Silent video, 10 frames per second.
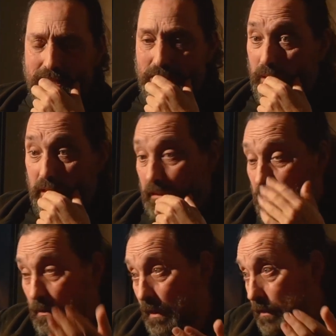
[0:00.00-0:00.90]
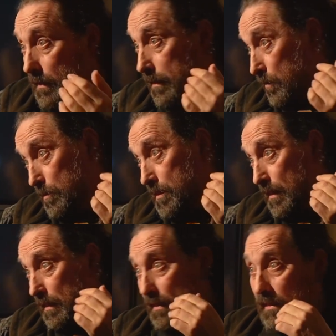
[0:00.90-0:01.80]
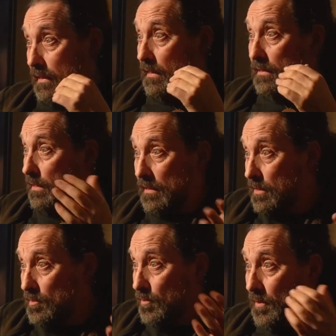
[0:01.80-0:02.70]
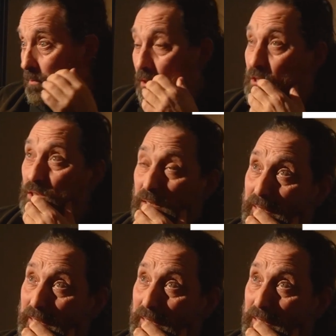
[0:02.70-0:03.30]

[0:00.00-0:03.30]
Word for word: so, there, uh, like you were saying, Linda, I couldn't find much.